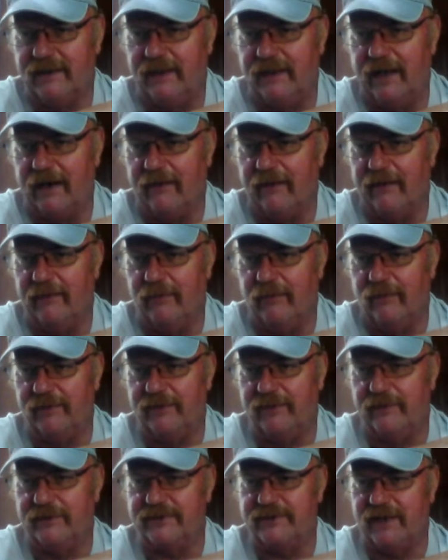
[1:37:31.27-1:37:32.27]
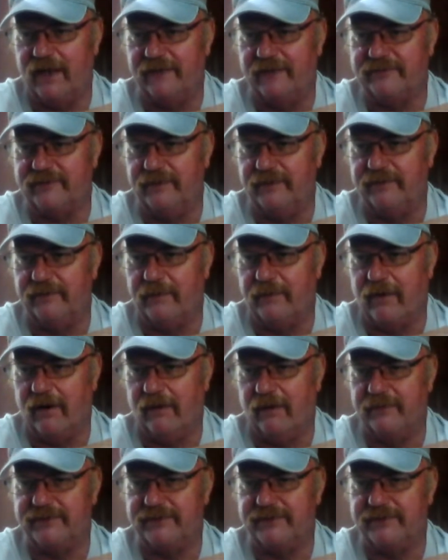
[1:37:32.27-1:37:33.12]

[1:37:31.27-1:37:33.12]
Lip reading: Gary won't do his live stream tomorrow.